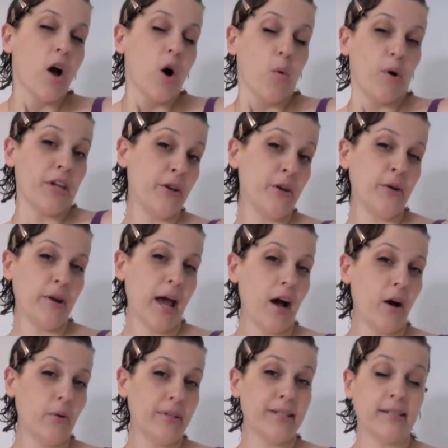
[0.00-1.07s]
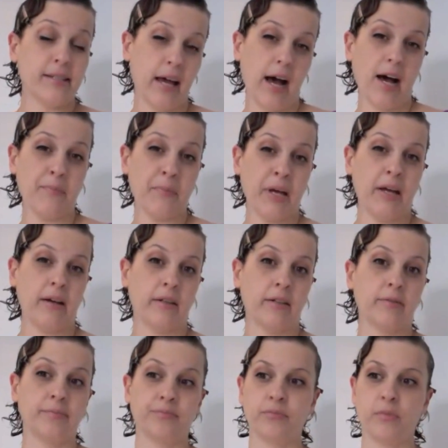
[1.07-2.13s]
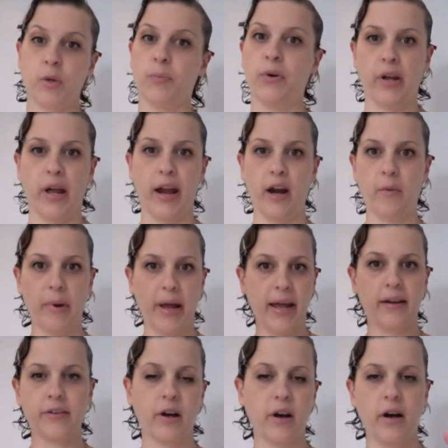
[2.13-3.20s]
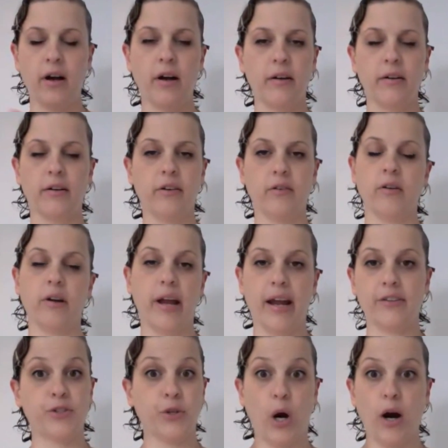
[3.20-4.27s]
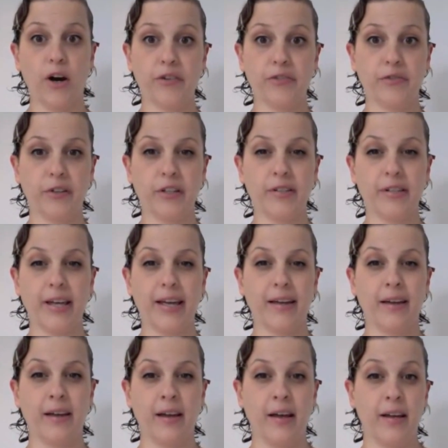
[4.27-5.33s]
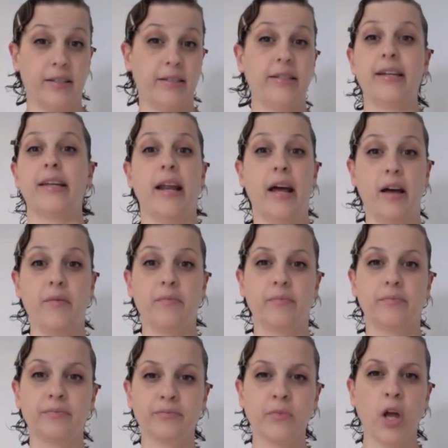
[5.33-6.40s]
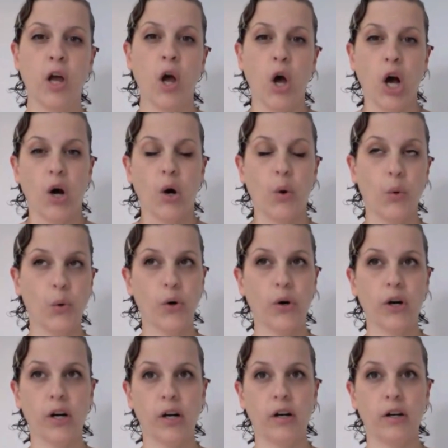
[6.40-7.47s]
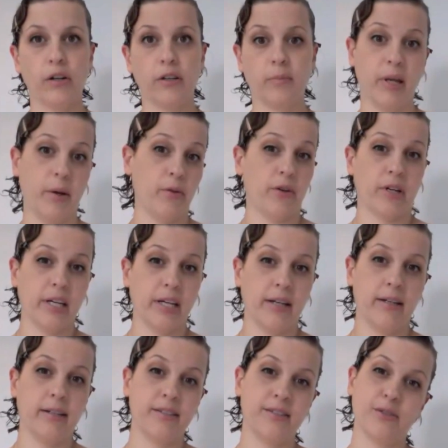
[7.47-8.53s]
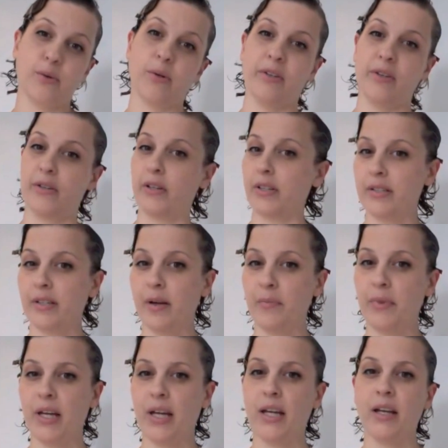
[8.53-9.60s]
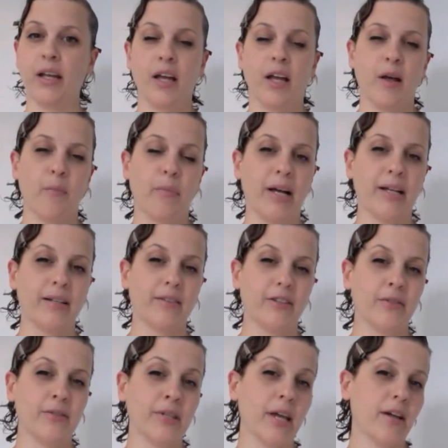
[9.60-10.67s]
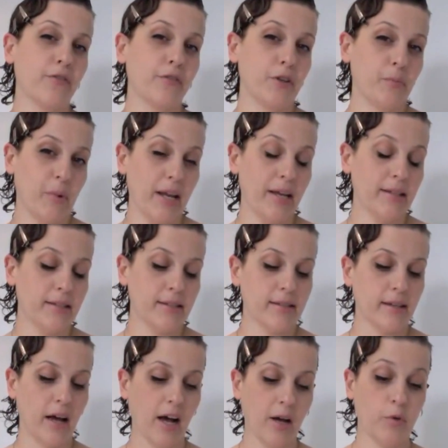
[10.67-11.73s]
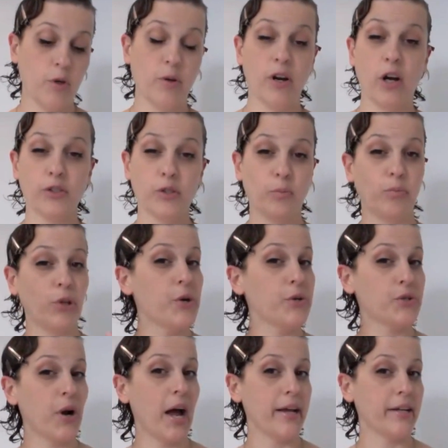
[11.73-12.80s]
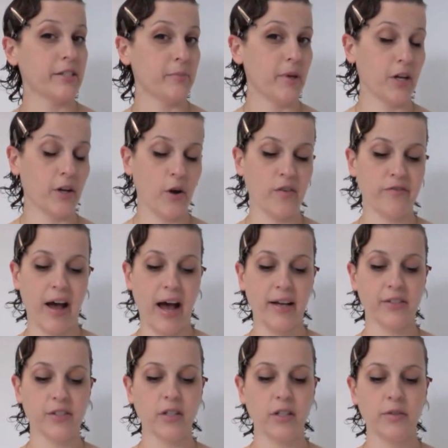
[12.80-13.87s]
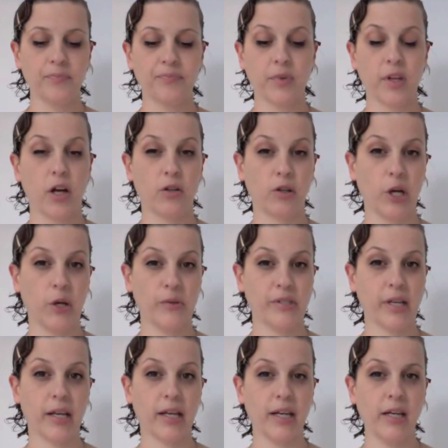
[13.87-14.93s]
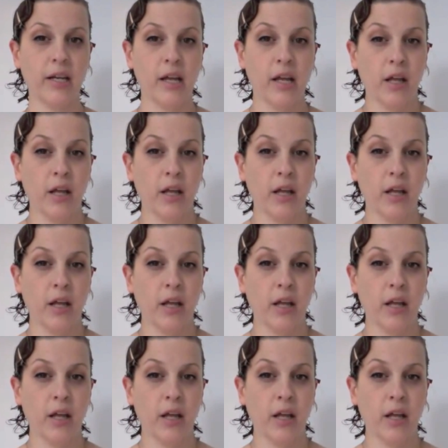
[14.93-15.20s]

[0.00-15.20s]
what you do now is put a hairband on or a scarf, and you take a nap, or you play with your kids, or you cook something. But you take a few minutes. You can also blow dry it to make it go faster on a low setting.